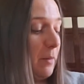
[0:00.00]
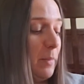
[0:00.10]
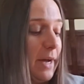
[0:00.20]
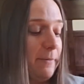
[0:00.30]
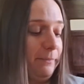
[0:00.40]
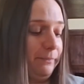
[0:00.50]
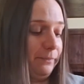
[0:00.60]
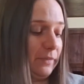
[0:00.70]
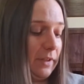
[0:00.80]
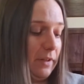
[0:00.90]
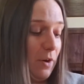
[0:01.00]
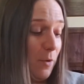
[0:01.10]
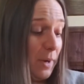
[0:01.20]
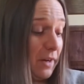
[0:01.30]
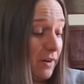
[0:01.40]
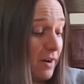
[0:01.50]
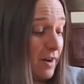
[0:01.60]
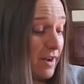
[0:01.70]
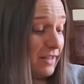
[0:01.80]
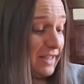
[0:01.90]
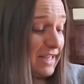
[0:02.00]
but oh my god,